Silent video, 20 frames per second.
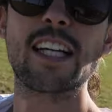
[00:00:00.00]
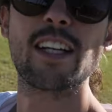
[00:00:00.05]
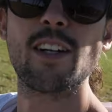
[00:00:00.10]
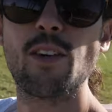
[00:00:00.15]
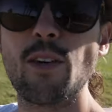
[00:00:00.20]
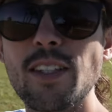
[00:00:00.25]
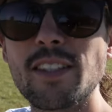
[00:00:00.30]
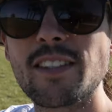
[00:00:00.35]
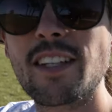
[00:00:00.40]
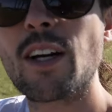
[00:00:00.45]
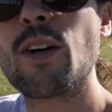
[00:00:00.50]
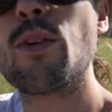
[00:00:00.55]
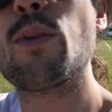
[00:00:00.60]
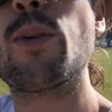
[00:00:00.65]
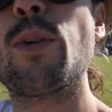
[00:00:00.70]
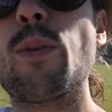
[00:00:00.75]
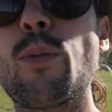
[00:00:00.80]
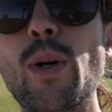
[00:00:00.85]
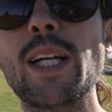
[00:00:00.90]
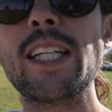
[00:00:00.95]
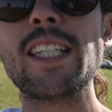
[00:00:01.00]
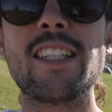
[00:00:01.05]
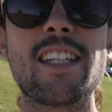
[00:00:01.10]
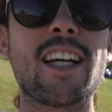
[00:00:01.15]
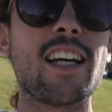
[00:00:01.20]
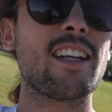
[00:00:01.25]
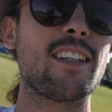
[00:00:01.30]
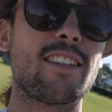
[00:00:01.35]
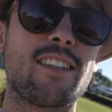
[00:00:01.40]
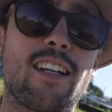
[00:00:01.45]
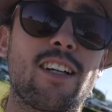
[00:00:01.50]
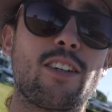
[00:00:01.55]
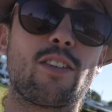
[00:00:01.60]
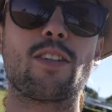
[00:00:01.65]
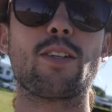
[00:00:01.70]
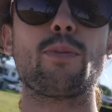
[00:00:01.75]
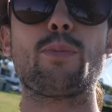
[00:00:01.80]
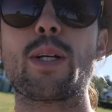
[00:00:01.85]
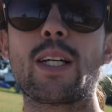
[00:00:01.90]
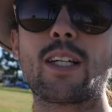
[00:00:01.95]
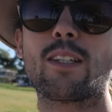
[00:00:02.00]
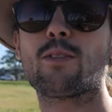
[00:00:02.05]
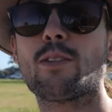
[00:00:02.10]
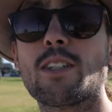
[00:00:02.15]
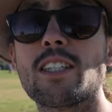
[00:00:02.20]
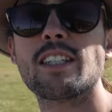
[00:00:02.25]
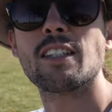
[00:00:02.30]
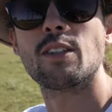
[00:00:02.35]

You can always tell when Charlotte's hungry because when